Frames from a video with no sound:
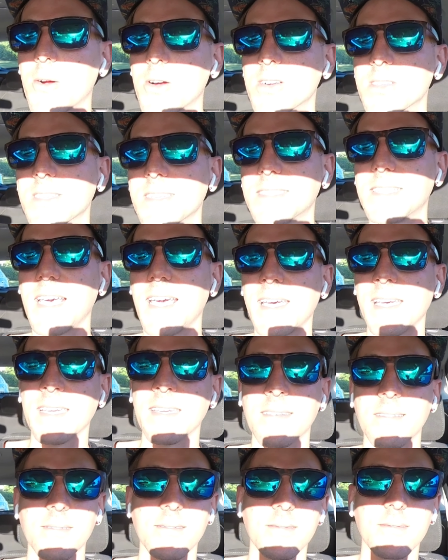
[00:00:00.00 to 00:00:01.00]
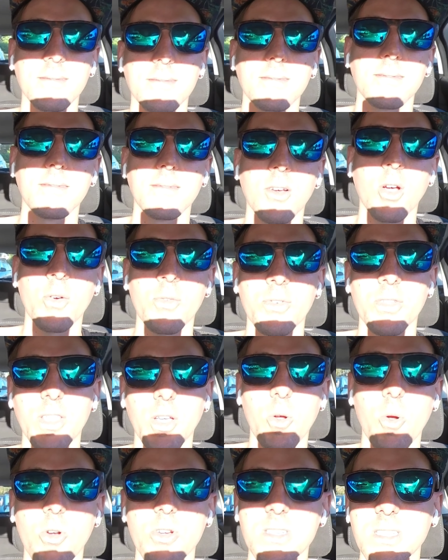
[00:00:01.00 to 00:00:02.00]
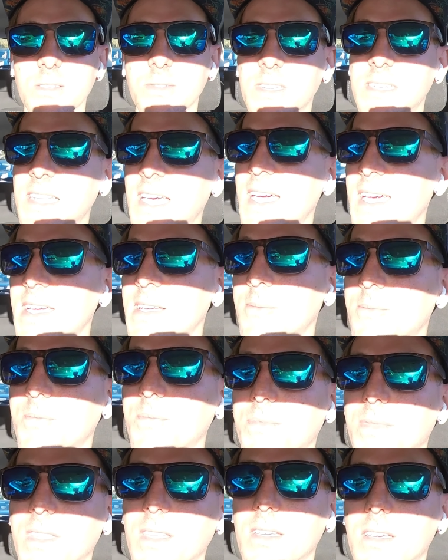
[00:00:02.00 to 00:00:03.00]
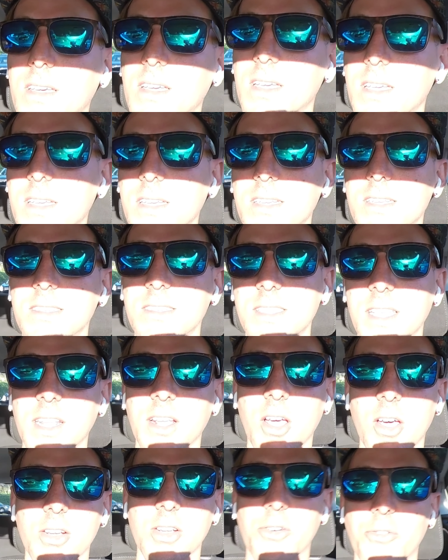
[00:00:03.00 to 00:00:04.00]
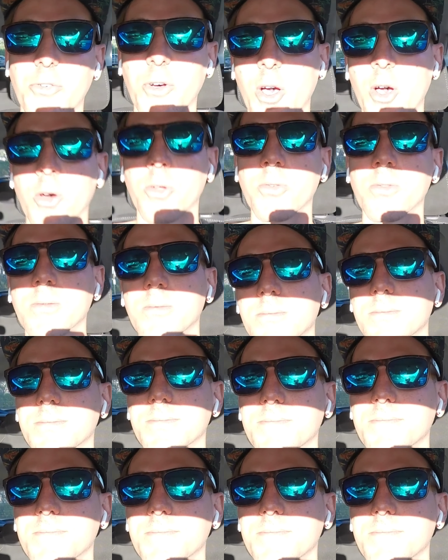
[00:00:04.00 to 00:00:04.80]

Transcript: hours a day over the course of a day sitting on your phone